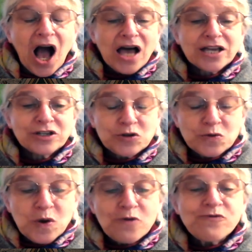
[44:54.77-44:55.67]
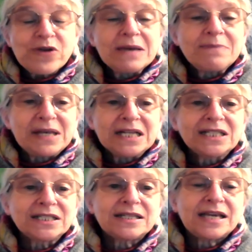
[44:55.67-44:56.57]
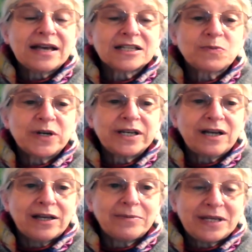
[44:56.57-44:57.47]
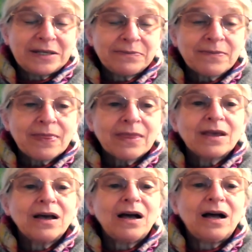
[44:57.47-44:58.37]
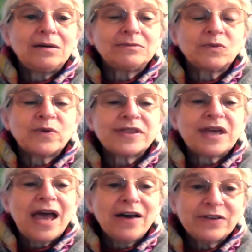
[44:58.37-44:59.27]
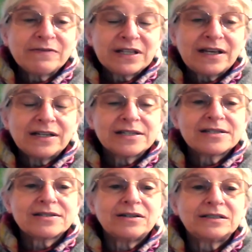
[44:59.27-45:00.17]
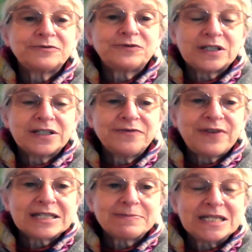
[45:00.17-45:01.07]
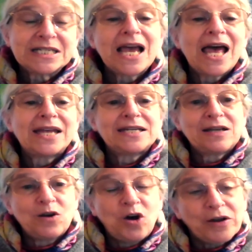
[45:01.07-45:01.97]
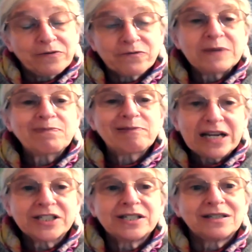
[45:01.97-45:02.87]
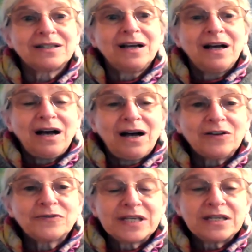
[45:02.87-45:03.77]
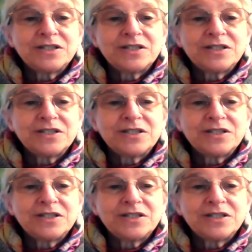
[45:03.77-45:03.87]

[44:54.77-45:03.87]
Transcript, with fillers: uh, to rebuild the export economy um, with heavy reliance on foreign investment and on repression of the